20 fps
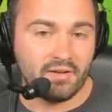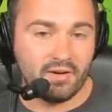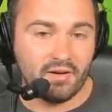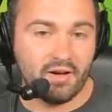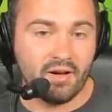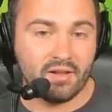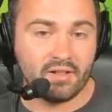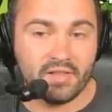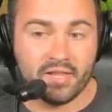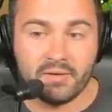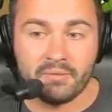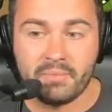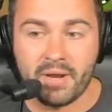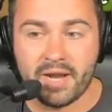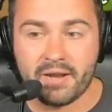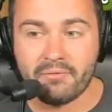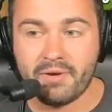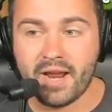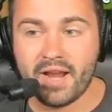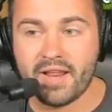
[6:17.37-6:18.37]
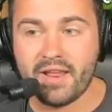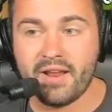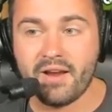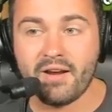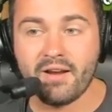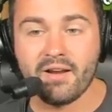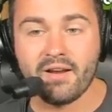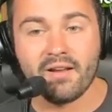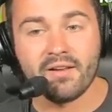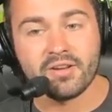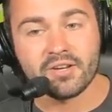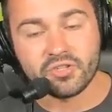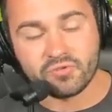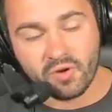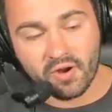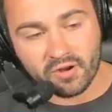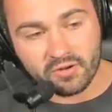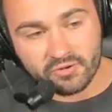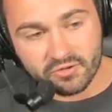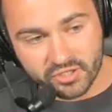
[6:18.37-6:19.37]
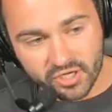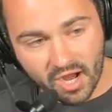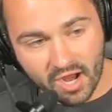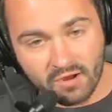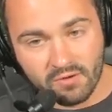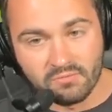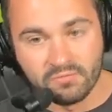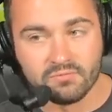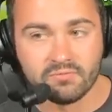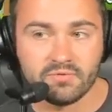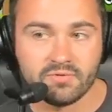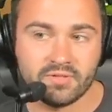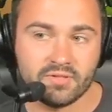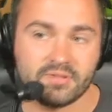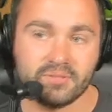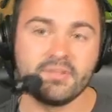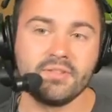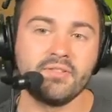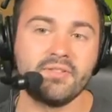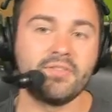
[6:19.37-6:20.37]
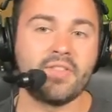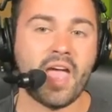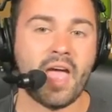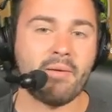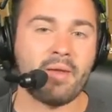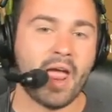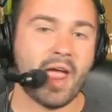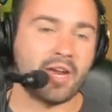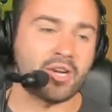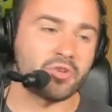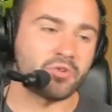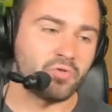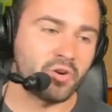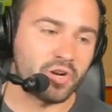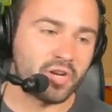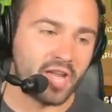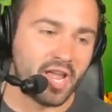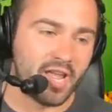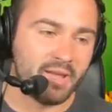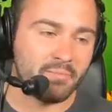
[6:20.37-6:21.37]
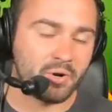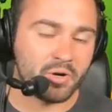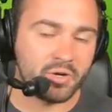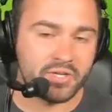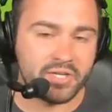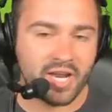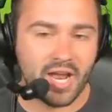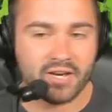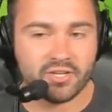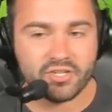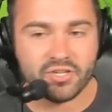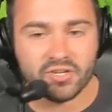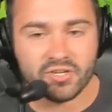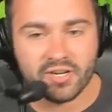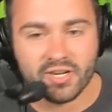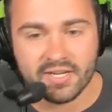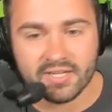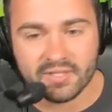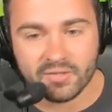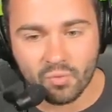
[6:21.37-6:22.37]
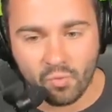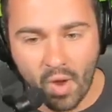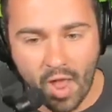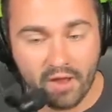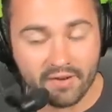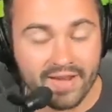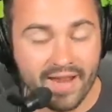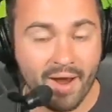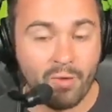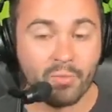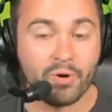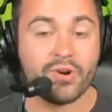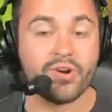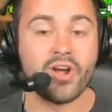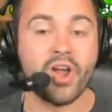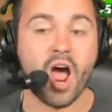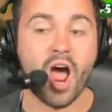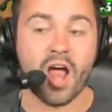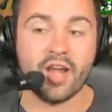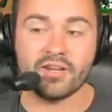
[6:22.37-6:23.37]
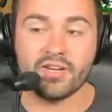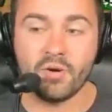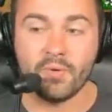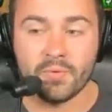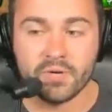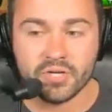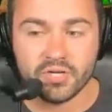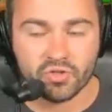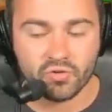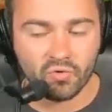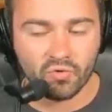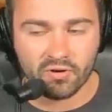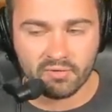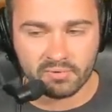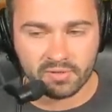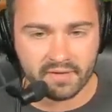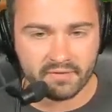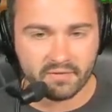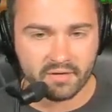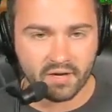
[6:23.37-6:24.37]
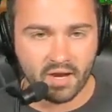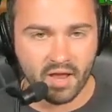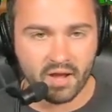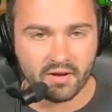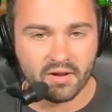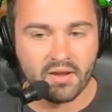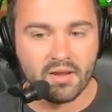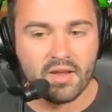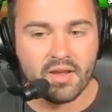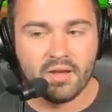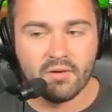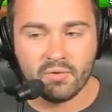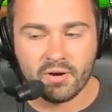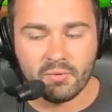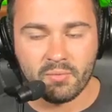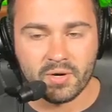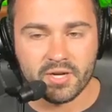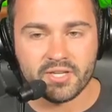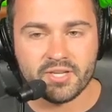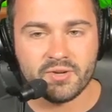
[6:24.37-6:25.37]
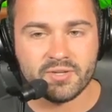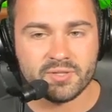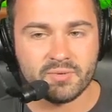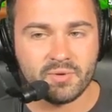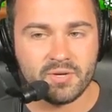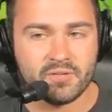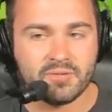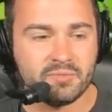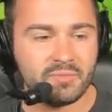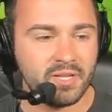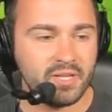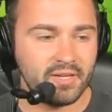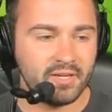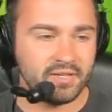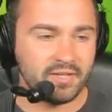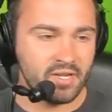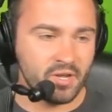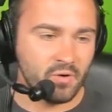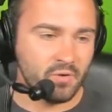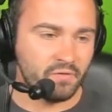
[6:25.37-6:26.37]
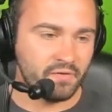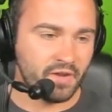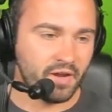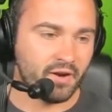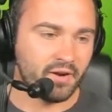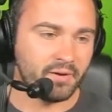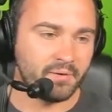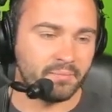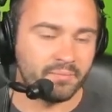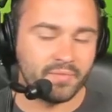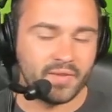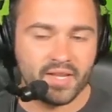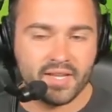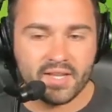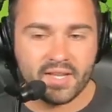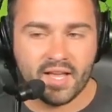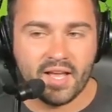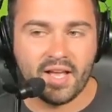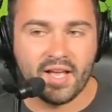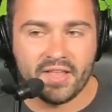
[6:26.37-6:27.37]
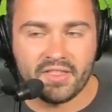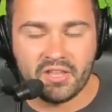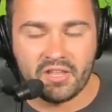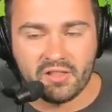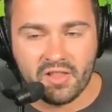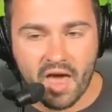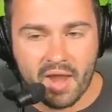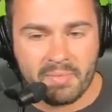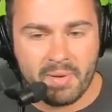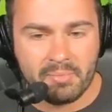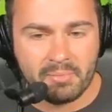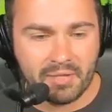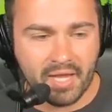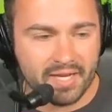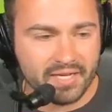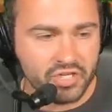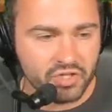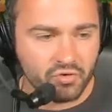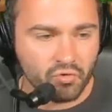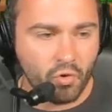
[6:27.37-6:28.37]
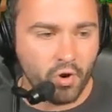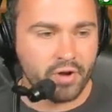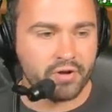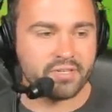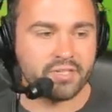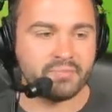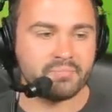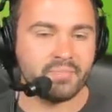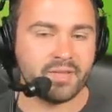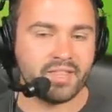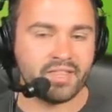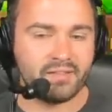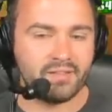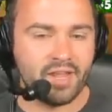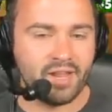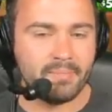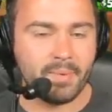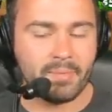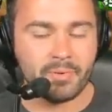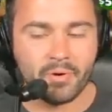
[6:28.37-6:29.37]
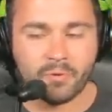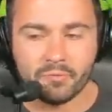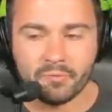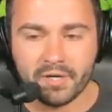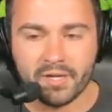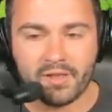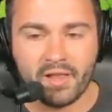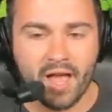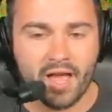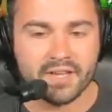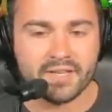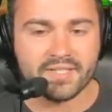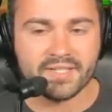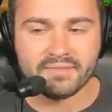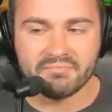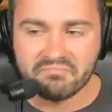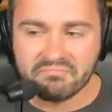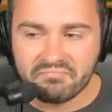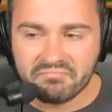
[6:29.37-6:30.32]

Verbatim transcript: our little buddy right here, Striker Jones, that extra camo detection as well. Now we're not going Destroyer, believe it or not. What I want to do is I want to do something a little goofier. I think a lot of people like Destroyers. I think a lot of people don't realize